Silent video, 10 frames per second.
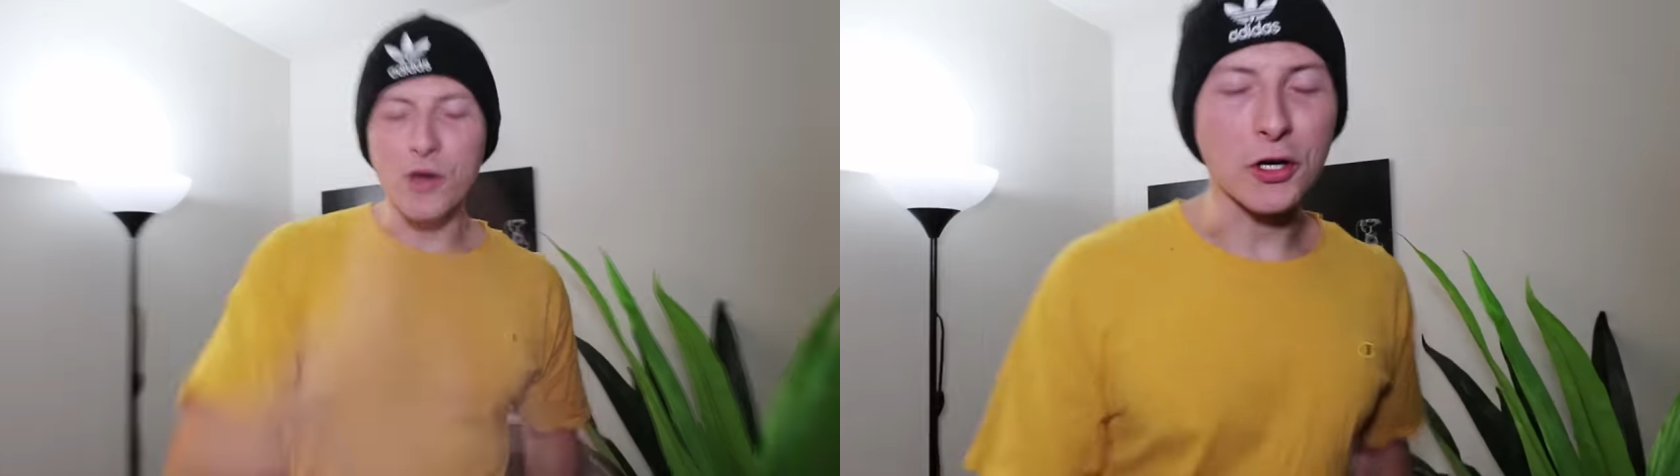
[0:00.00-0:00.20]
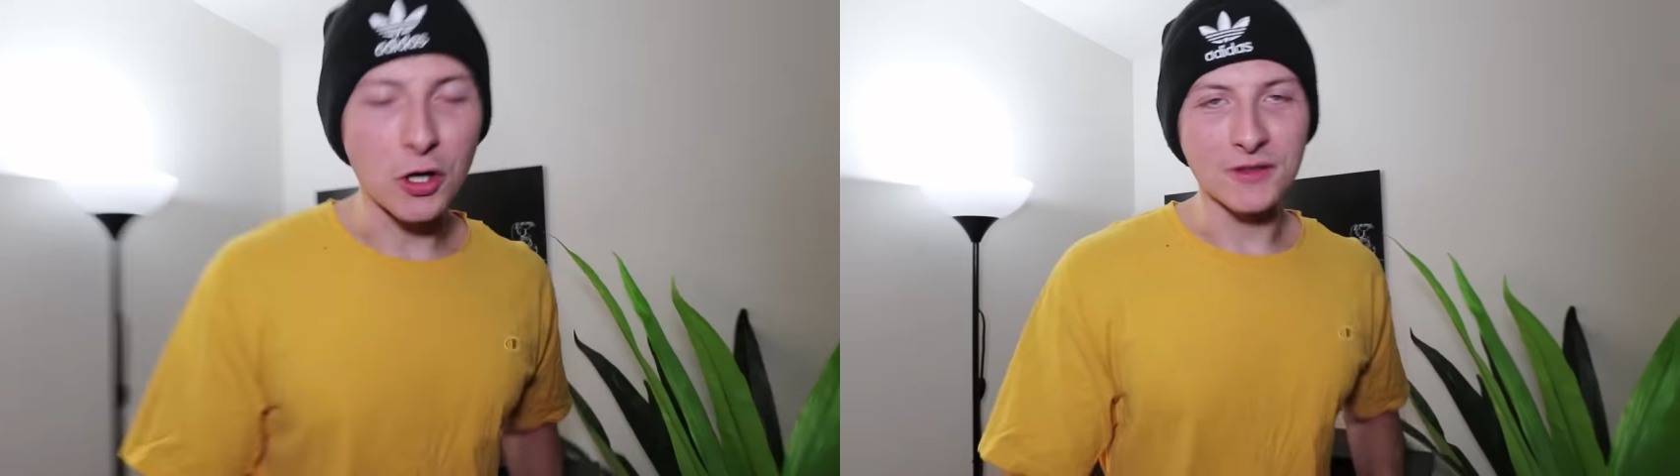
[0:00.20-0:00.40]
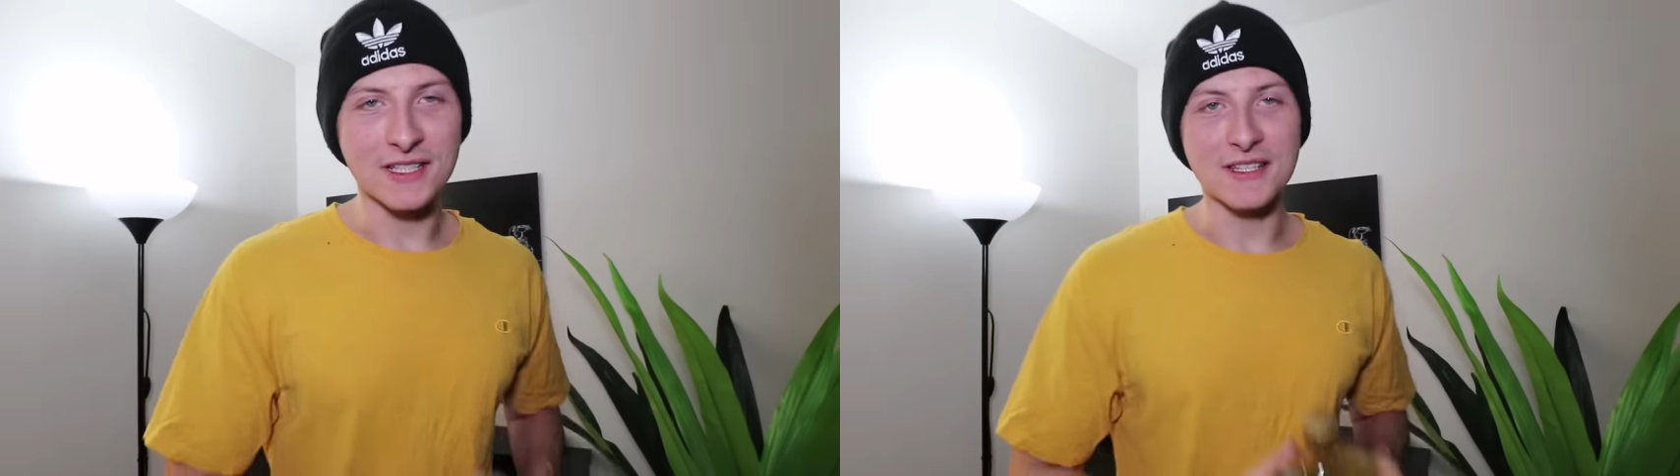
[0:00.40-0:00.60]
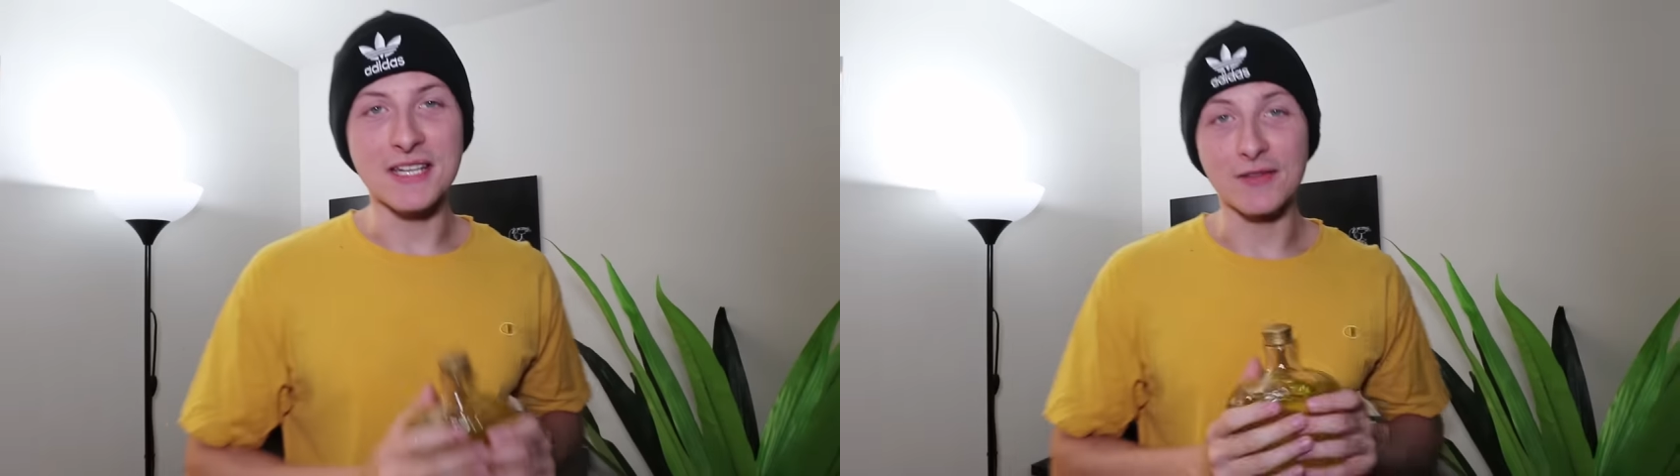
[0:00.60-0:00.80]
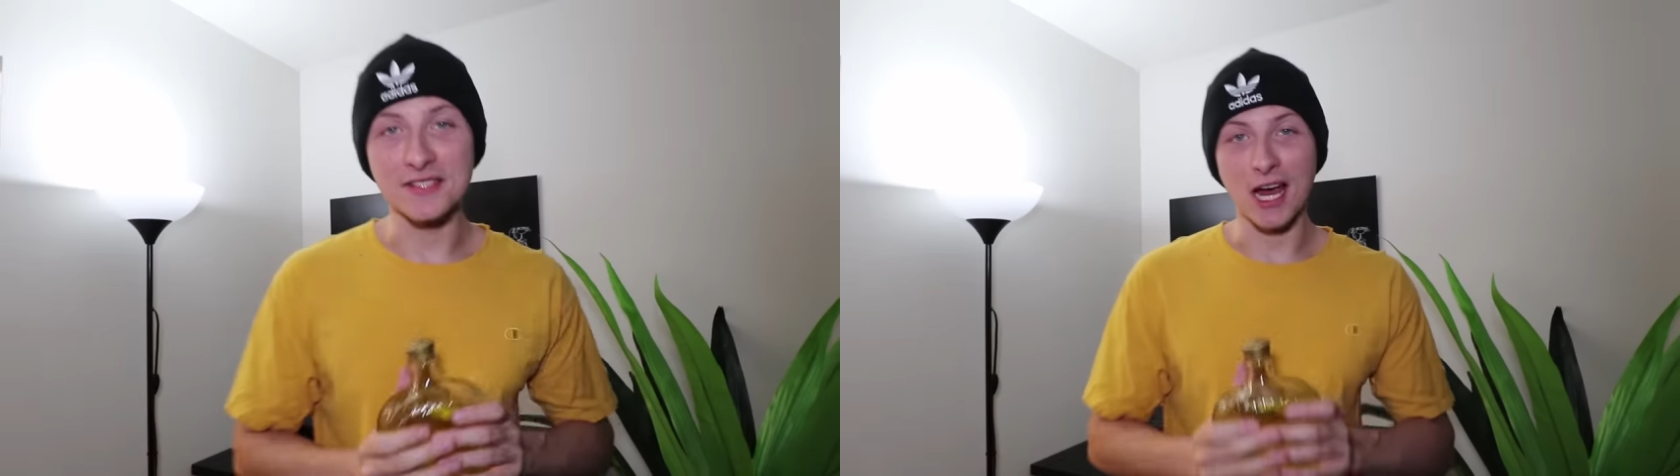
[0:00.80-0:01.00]
We are currently in the
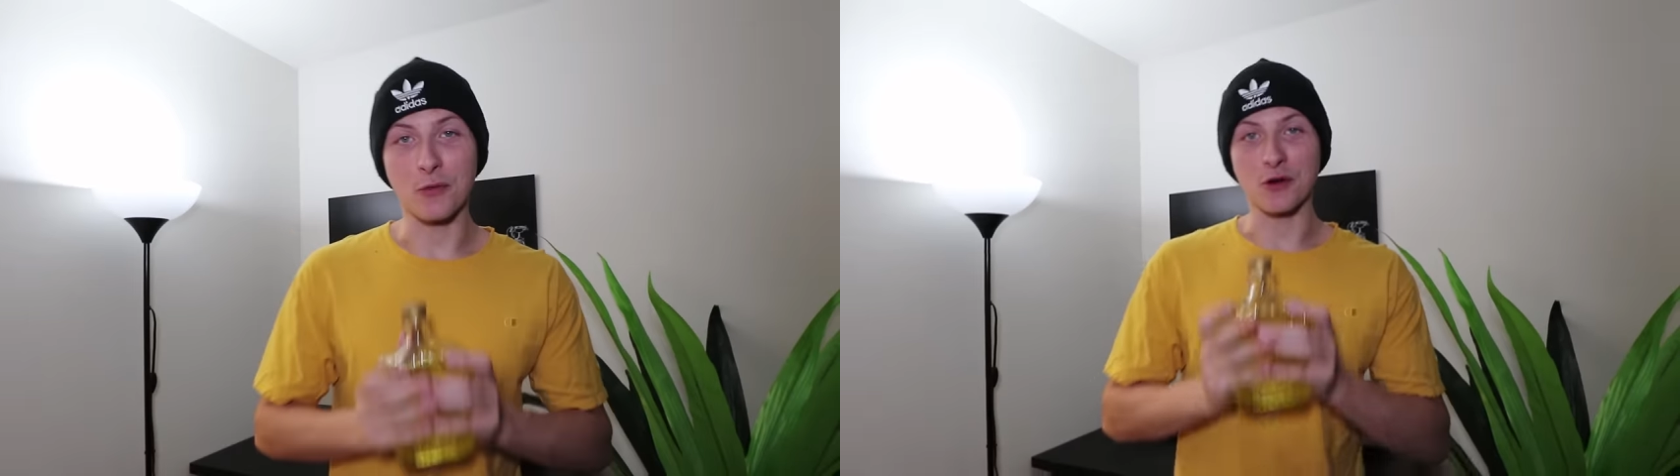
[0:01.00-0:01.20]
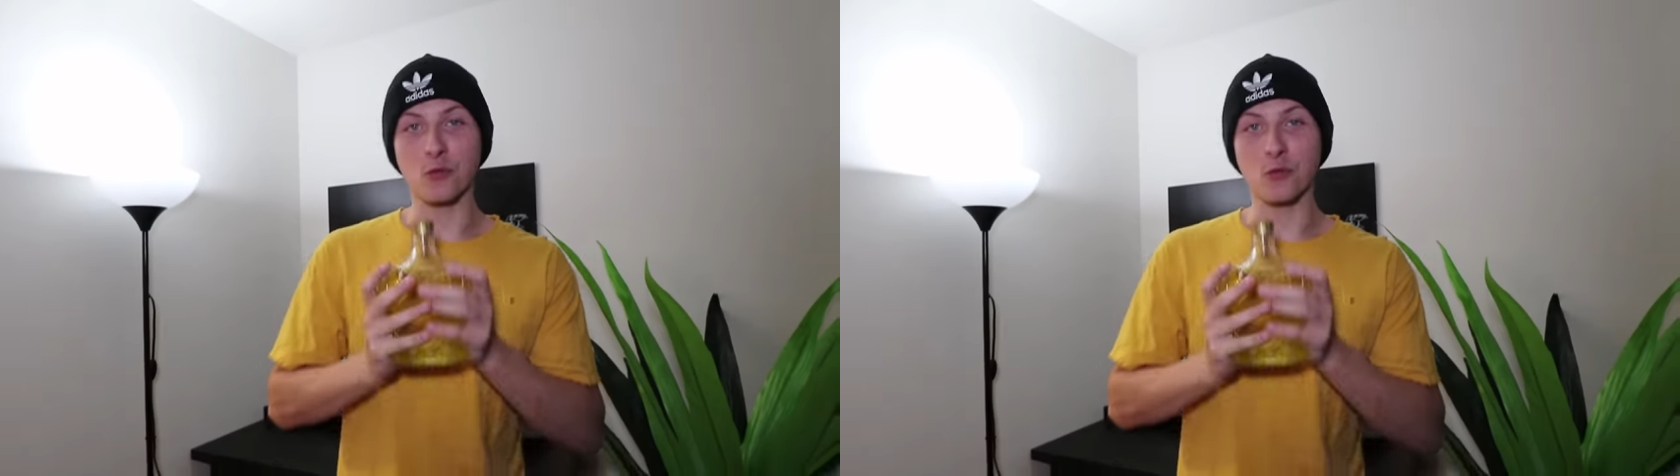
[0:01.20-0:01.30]
Devil's Hour,